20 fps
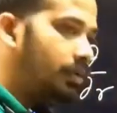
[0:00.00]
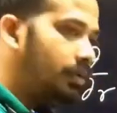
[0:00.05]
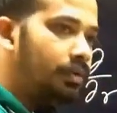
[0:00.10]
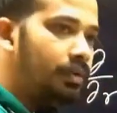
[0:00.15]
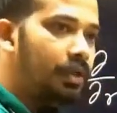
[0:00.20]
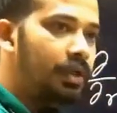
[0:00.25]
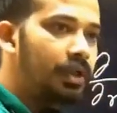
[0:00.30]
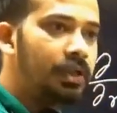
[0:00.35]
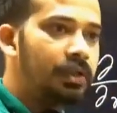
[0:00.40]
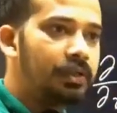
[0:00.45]

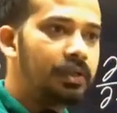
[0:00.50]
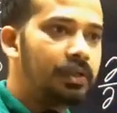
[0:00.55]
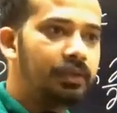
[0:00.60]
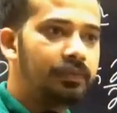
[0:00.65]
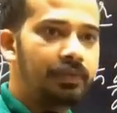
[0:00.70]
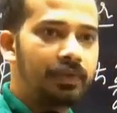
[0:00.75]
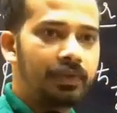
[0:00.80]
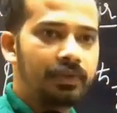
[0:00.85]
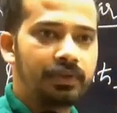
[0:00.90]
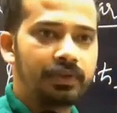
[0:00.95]
Three
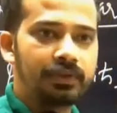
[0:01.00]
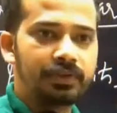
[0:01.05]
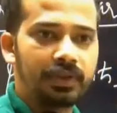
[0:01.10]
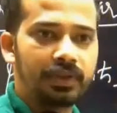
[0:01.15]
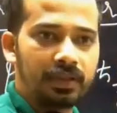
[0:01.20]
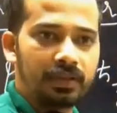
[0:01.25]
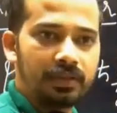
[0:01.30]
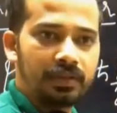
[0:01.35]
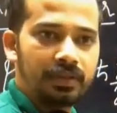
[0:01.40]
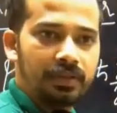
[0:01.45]
functions
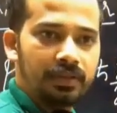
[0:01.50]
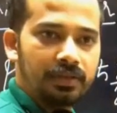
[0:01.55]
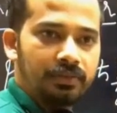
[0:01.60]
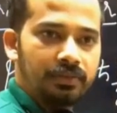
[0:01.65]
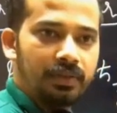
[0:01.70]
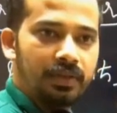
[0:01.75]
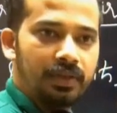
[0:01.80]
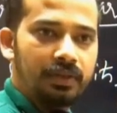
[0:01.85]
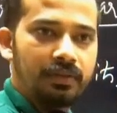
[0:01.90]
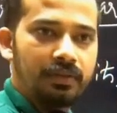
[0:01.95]
are there
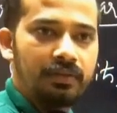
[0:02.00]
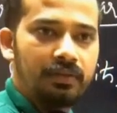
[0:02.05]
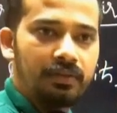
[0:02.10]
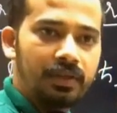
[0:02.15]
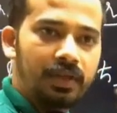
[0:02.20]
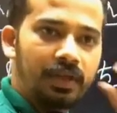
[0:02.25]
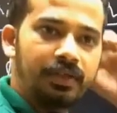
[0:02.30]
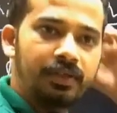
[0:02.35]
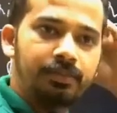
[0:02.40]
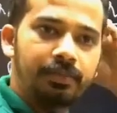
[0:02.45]
actually.
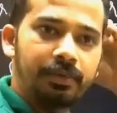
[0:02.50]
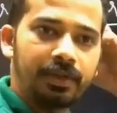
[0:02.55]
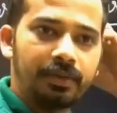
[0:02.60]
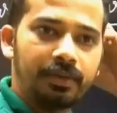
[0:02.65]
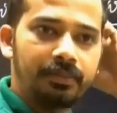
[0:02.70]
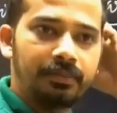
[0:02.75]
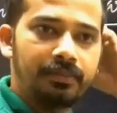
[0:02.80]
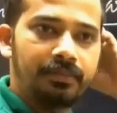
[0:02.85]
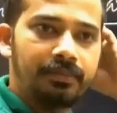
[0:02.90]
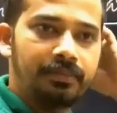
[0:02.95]
Okay, speak up.
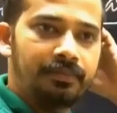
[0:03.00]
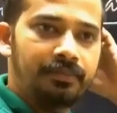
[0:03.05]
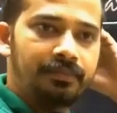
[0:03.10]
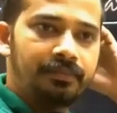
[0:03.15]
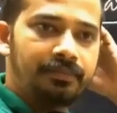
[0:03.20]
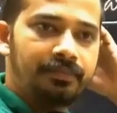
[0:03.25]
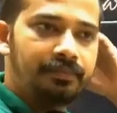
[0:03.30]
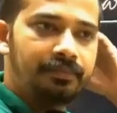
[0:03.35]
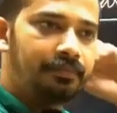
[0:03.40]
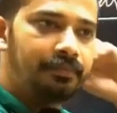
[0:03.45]

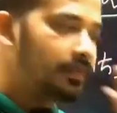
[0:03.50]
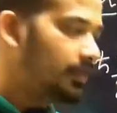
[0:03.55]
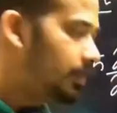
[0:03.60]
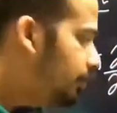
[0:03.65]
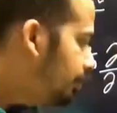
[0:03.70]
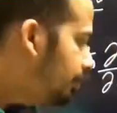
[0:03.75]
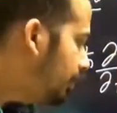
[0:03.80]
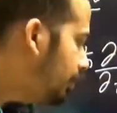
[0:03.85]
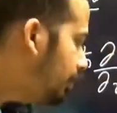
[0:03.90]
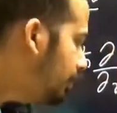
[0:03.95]
You
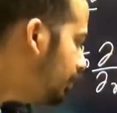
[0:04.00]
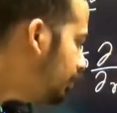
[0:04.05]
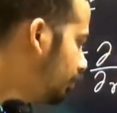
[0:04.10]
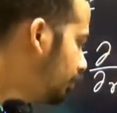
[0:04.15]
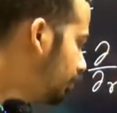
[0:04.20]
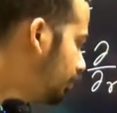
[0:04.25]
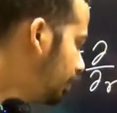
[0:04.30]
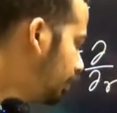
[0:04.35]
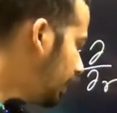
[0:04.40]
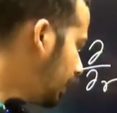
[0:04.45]
may need
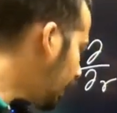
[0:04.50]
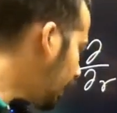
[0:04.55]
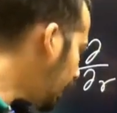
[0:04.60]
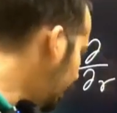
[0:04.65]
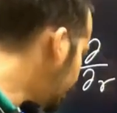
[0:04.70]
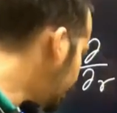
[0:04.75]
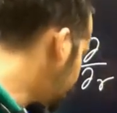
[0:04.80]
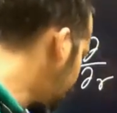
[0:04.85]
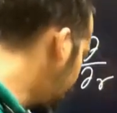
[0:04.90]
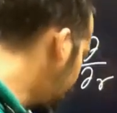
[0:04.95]
to take R
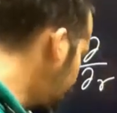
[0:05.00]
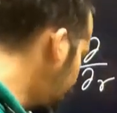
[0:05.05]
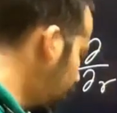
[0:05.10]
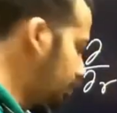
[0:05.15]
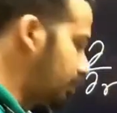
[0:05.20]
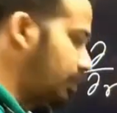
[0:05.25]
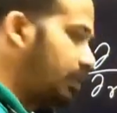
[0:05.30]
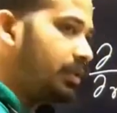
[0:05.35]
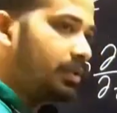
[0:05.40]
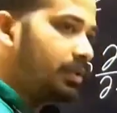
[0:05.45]
square into
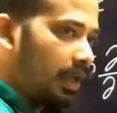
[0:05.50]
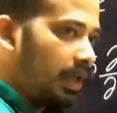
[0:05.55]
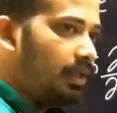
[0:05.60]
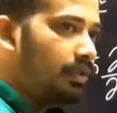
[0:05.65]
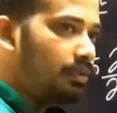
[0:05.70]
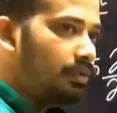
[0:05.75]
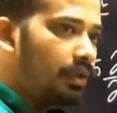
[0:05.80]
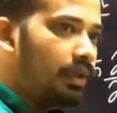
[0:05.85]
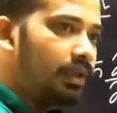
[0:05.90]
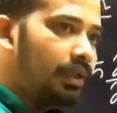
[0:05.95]
this side
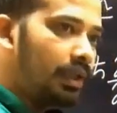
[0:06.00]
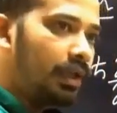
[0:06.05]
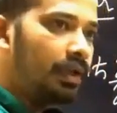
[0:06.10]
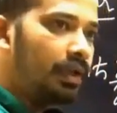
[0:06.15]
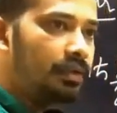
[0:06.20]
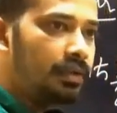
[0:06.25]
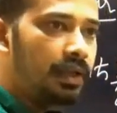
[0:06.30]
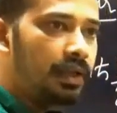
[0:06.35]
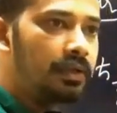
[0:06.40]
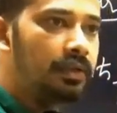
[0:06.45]
together,
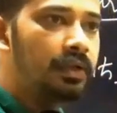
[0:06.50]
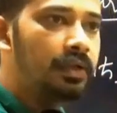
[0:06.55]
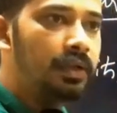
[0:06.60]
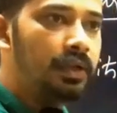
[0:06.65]
and then